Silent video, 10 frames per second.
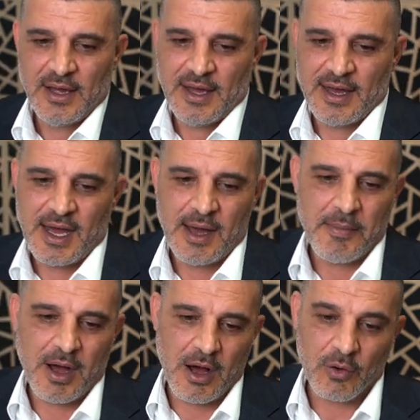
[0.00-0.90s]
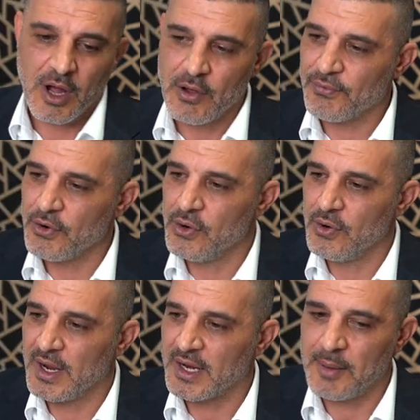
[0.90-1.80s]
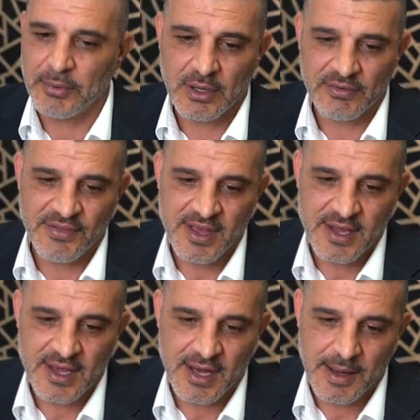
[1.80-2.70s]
I'll go through a couple of the